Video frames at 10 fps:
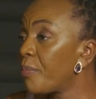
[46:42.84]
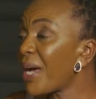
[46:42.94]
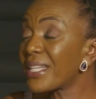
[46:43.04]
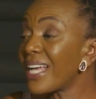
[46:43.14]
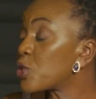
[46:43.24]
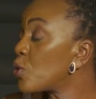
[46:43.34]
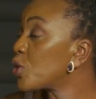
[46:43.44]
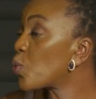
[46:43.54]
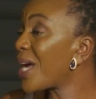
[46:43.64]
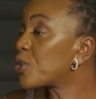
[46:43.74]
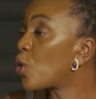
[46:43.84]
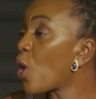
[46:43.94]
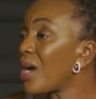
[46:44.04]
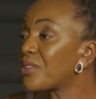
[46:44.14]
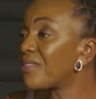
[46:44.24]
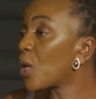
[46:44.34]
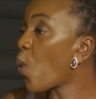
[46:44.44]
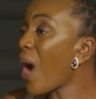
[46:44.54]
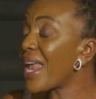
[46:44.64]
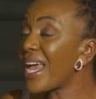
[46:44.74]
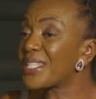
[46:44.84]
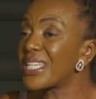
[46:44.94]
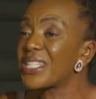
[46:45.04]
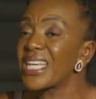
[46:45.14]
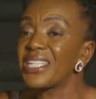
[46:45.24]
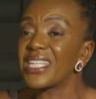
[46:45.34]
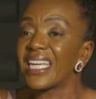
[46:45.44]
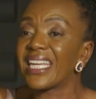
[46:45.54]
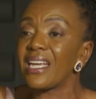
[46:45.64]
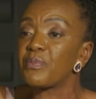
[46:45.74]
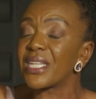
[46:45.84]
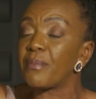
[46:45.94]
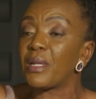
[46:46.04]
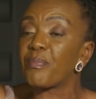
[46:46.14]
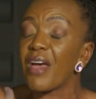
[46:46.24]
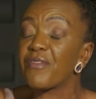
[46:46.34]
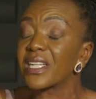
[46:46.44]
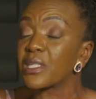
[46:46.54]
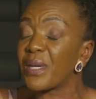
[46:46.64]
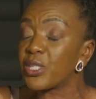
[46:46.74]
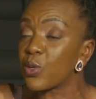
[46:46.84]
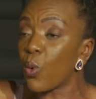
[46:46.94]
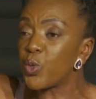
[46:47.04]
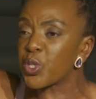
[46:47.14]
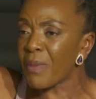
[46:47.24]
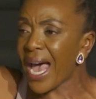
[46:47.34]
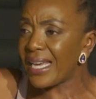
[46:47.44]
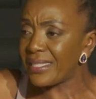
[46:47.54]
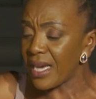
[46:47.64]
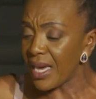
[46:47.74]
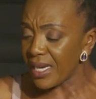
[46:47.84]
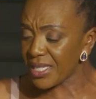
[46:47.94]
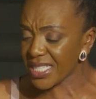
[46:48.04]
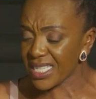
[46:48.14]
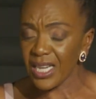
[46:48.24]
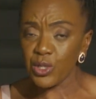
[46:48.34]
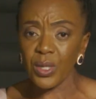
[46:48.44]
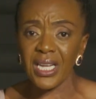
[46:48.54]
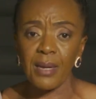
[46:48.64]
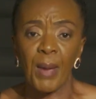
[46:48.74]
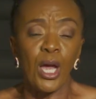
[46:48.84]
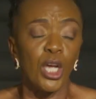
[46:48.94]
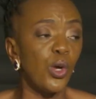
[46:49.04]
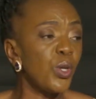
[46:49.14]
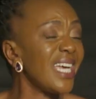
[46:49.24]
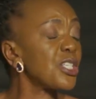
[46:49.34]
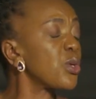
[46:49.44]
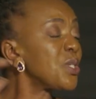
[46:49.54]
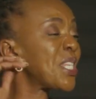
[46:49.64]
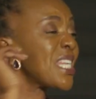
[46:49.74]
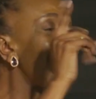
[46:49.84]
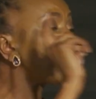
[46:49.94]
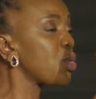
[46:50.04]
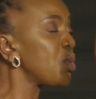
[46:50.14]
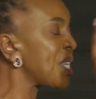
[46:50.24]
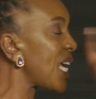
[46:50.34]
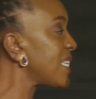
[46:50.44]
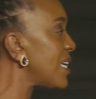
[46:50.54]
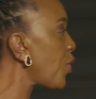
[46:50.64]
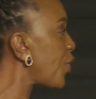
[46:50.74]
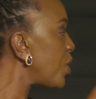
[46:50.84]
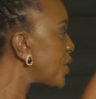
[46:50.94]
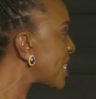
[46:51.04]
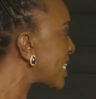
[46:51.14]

But that's not what God requires. He says he keeps him in perfect peace whose mind is stayed on him. You need to say to certain thoughts,